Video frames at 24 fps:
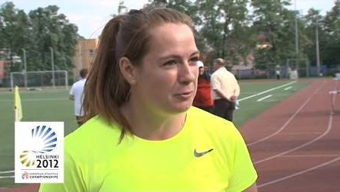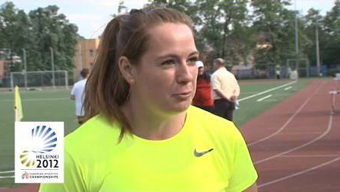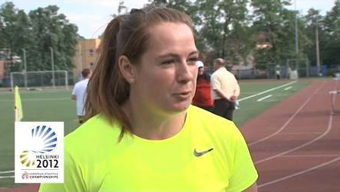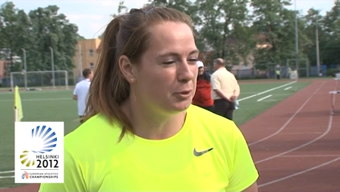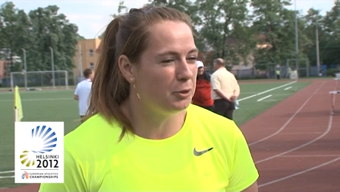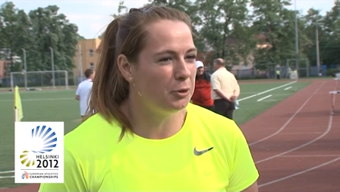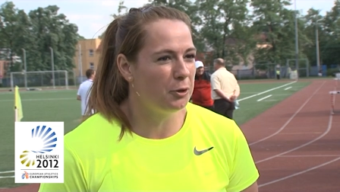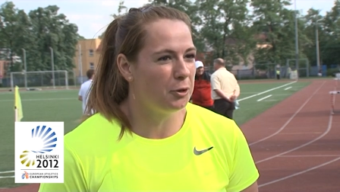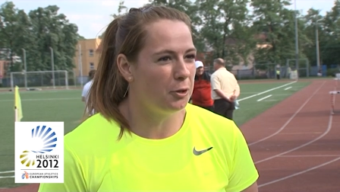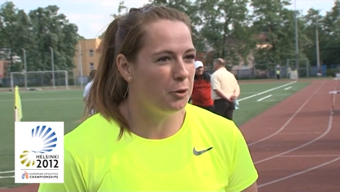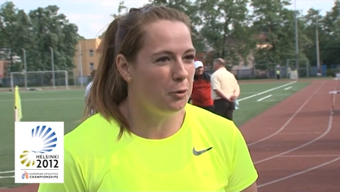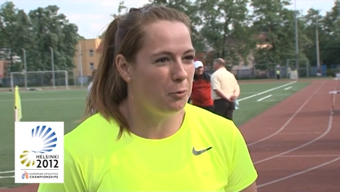We
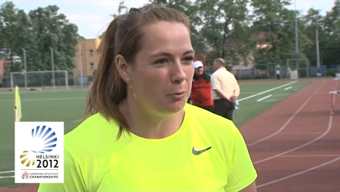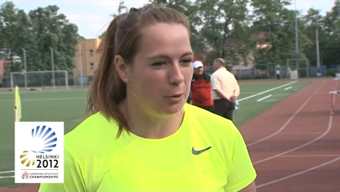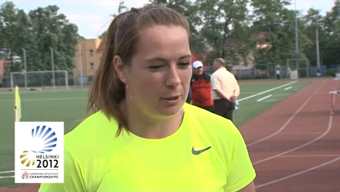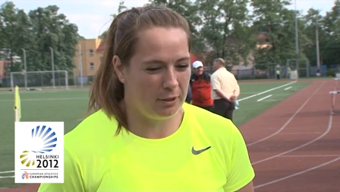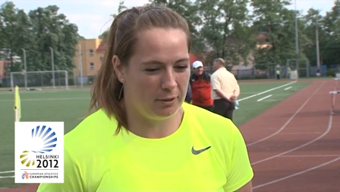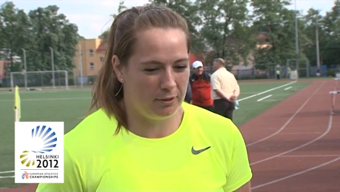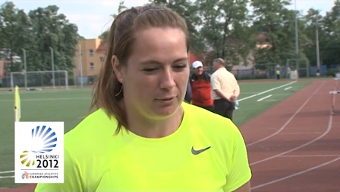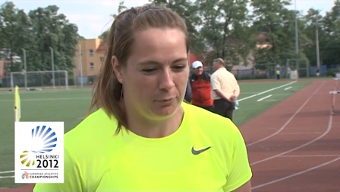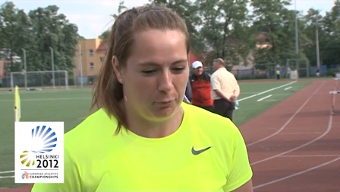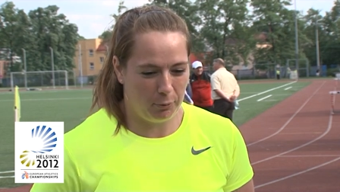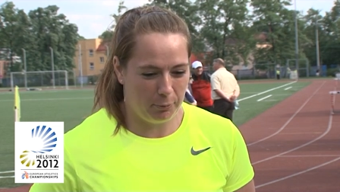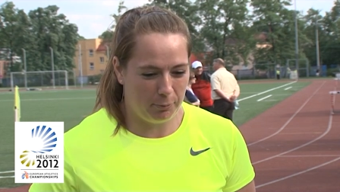don't know
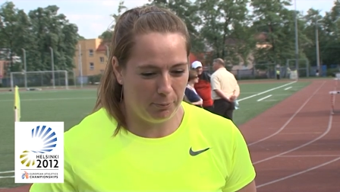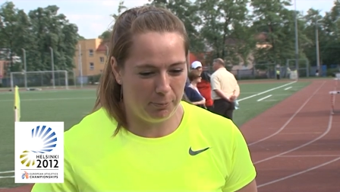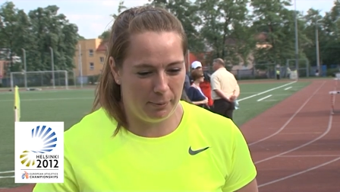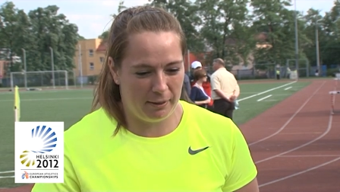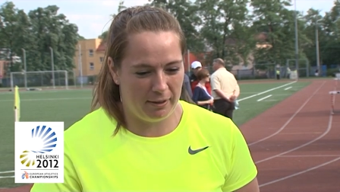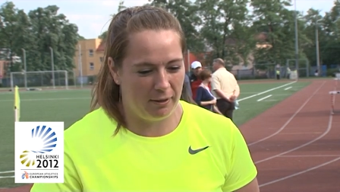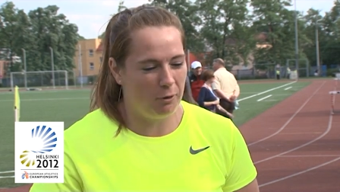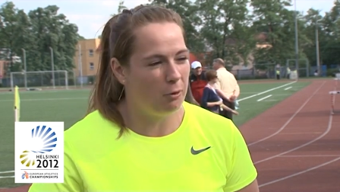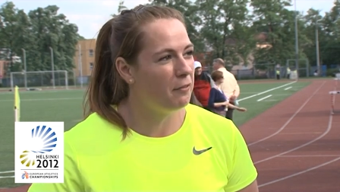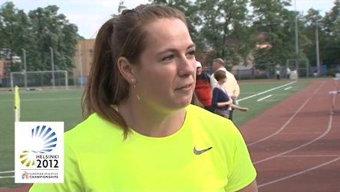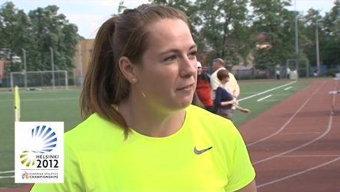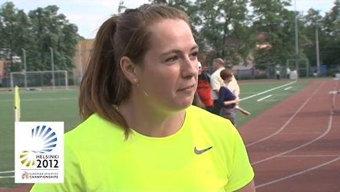what will
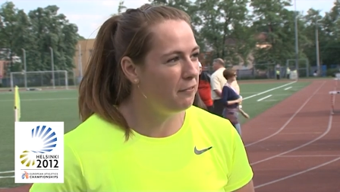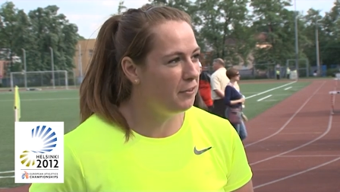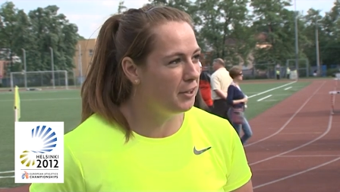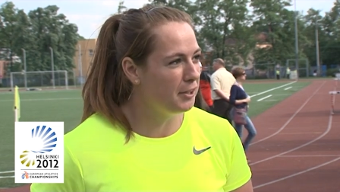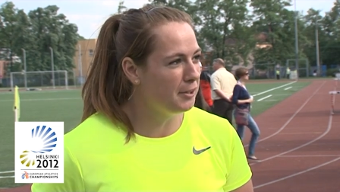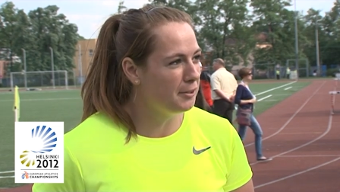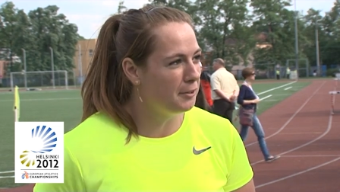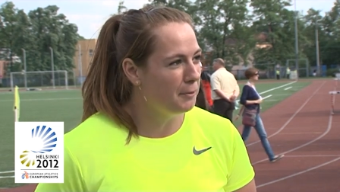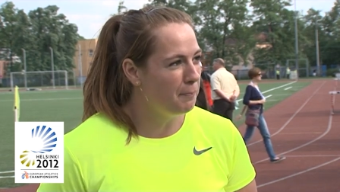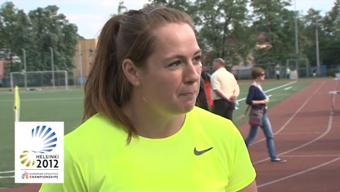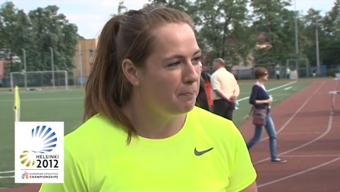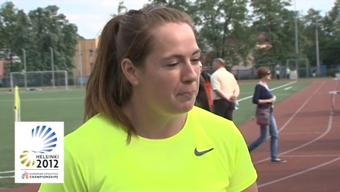be on the
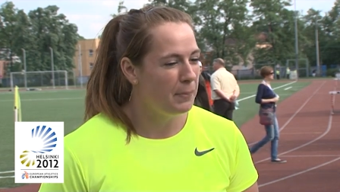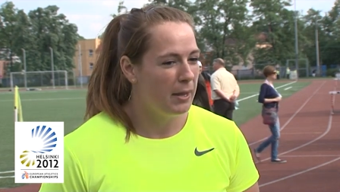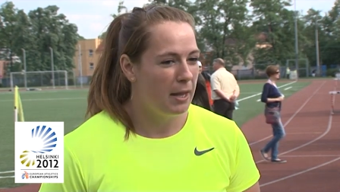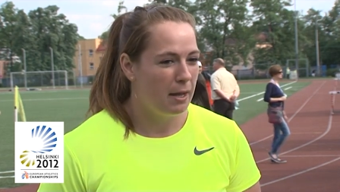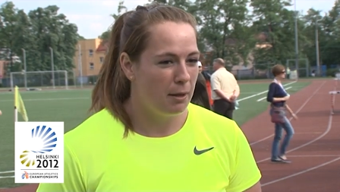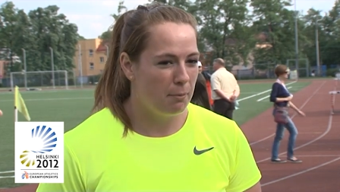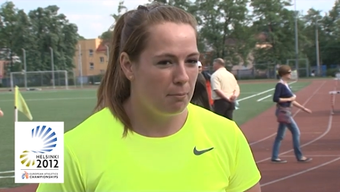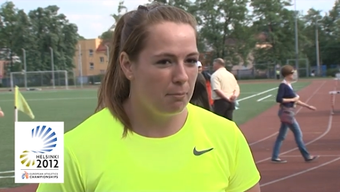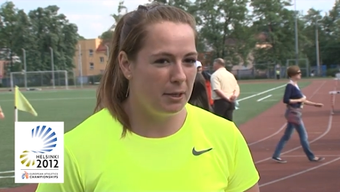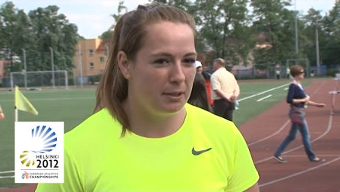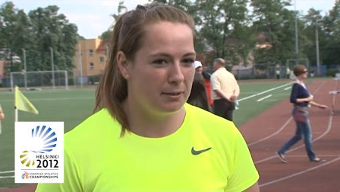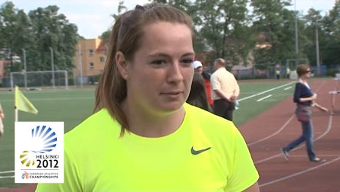field,
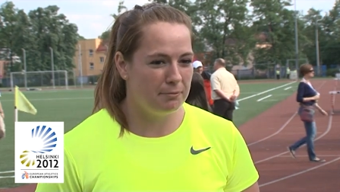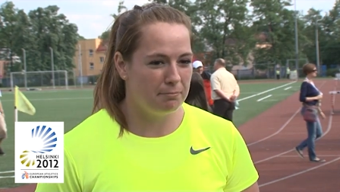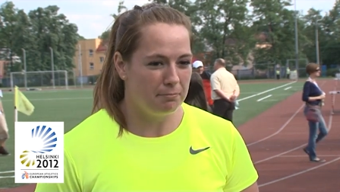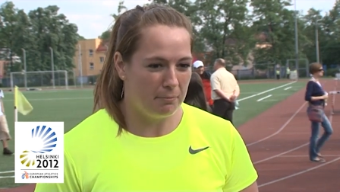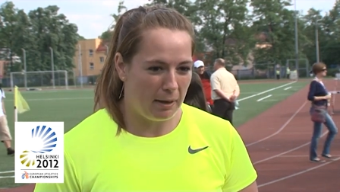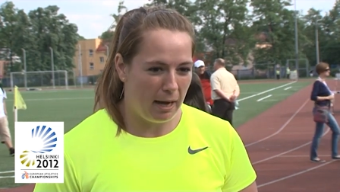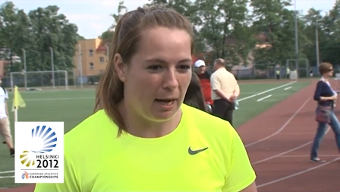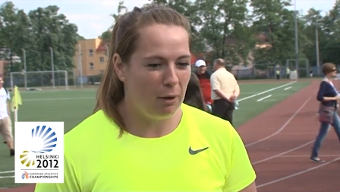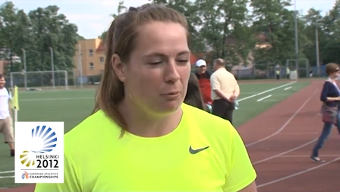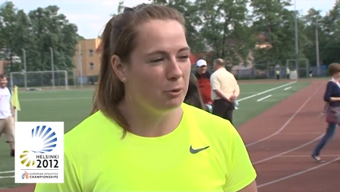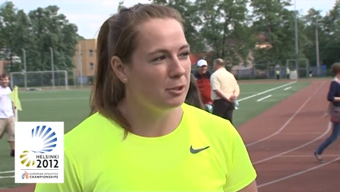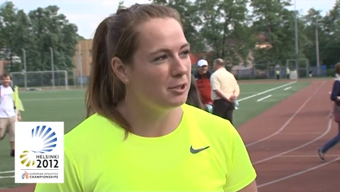but
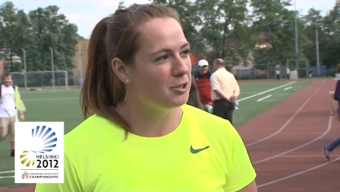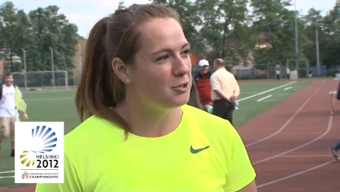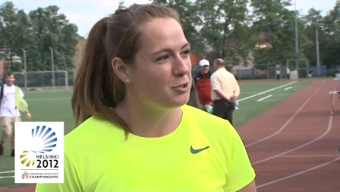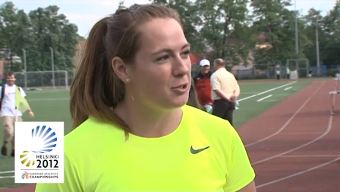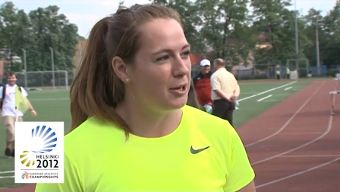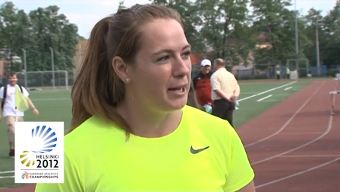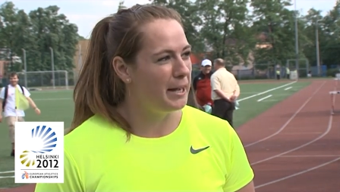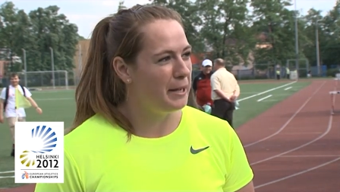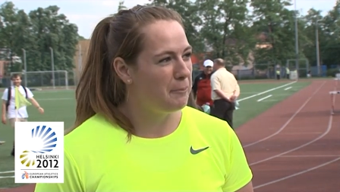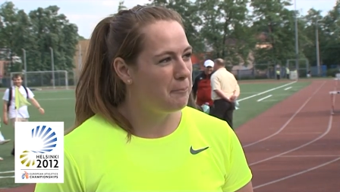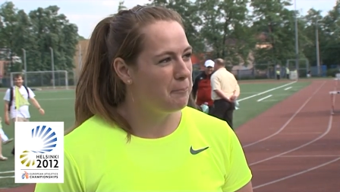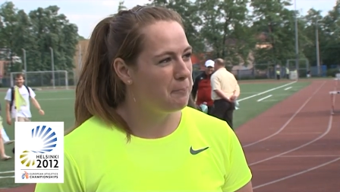I will
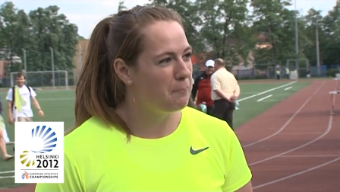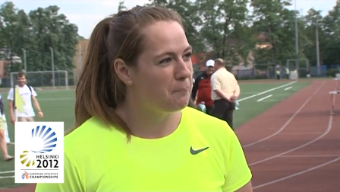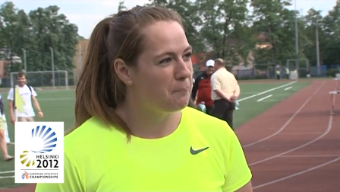try.